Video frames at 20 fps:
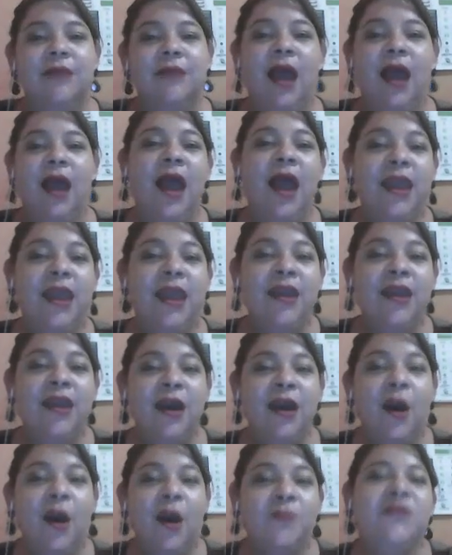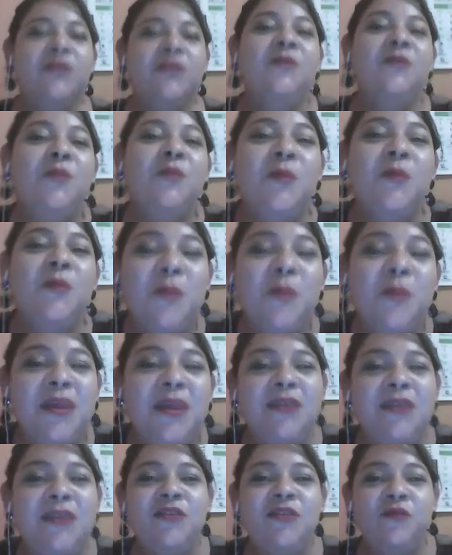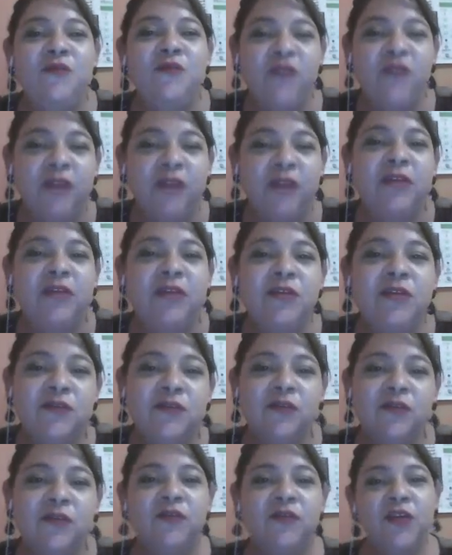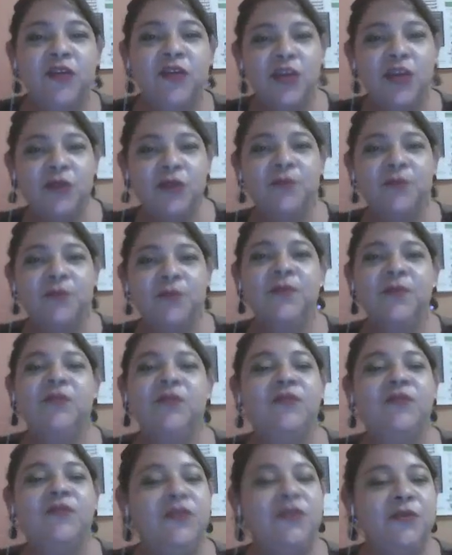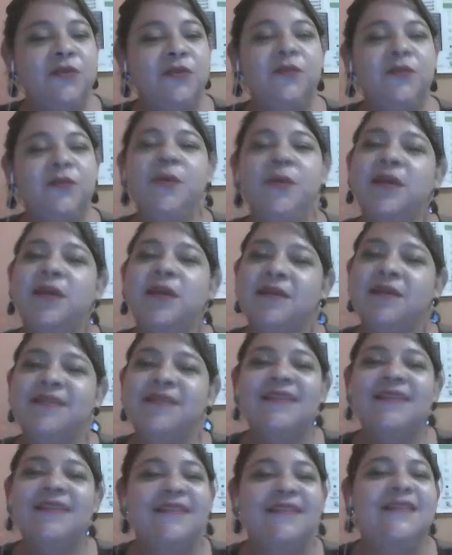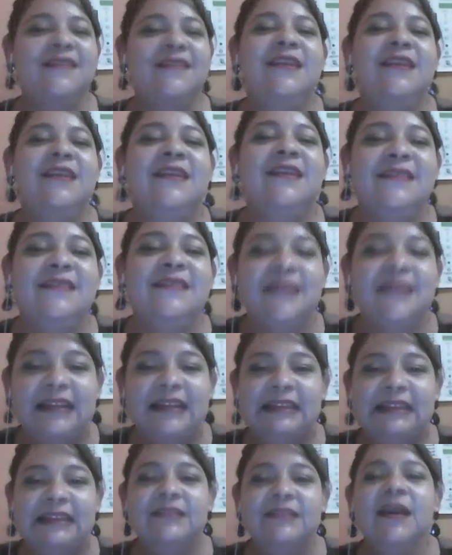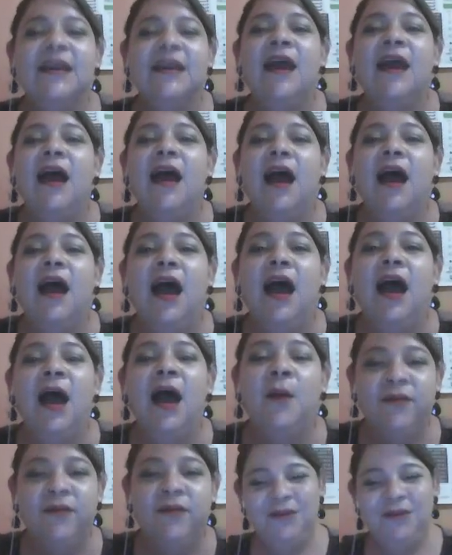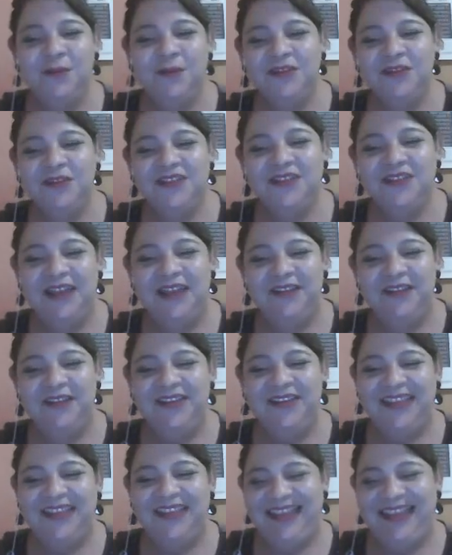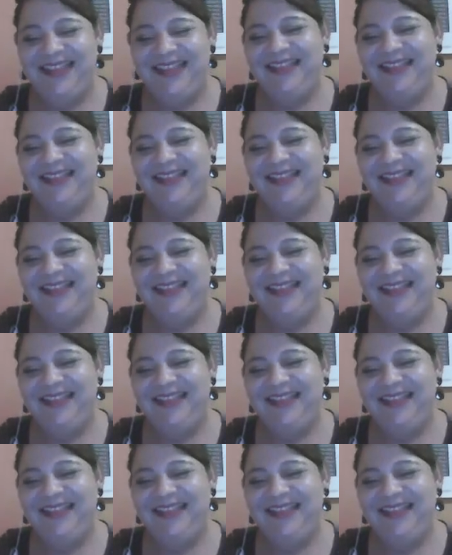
I hope they will be very useful for you to use because this is a tool to use. Thank you very much. Have a good day.